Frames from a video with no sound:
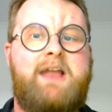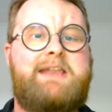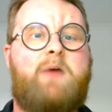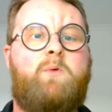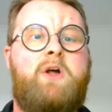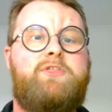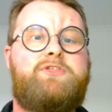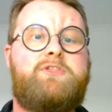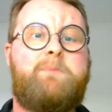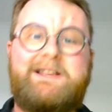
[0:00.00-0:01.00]
Now,
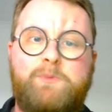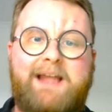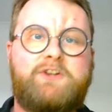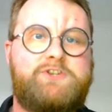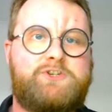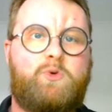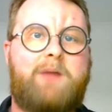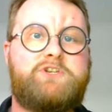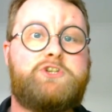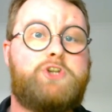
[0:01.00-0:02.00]
the metal bank can store
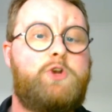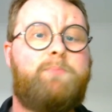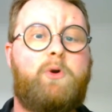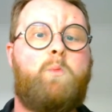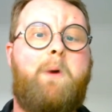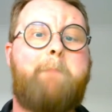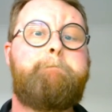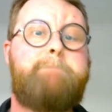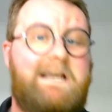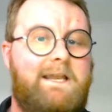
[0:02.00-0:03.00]
up to
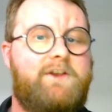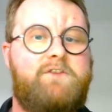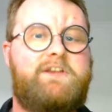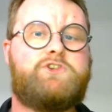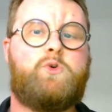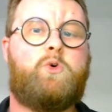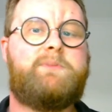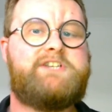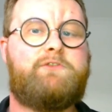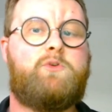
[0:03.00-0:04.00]
2.1 billion of each core
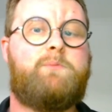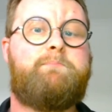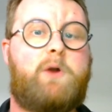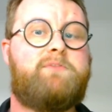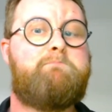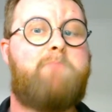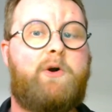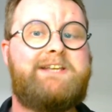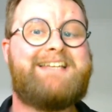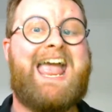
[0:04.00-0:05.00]
material, both
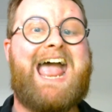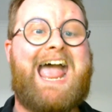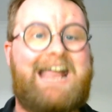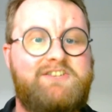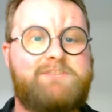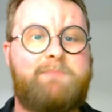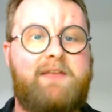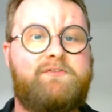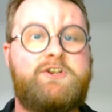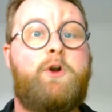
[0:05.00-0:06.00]
mined and
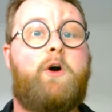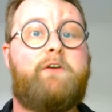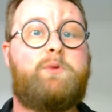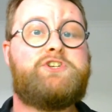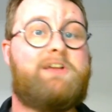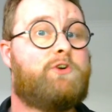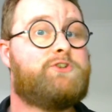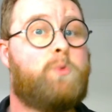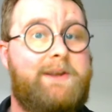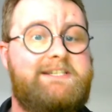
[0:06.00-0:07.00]
smithed, of which there are
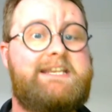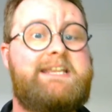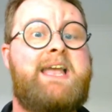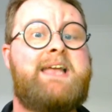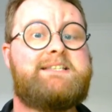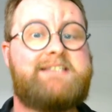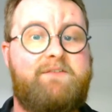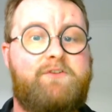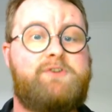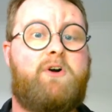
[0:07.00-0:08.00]
27